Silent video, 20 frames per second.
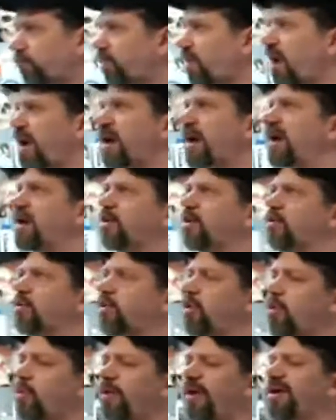And I don't know
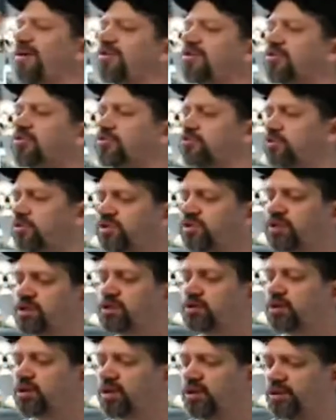where because Christy took
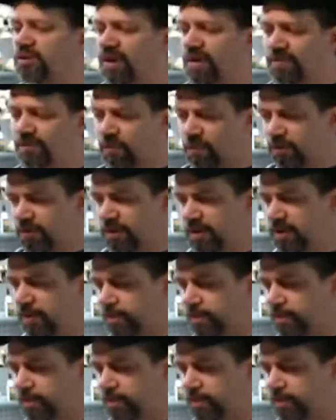care of that for me.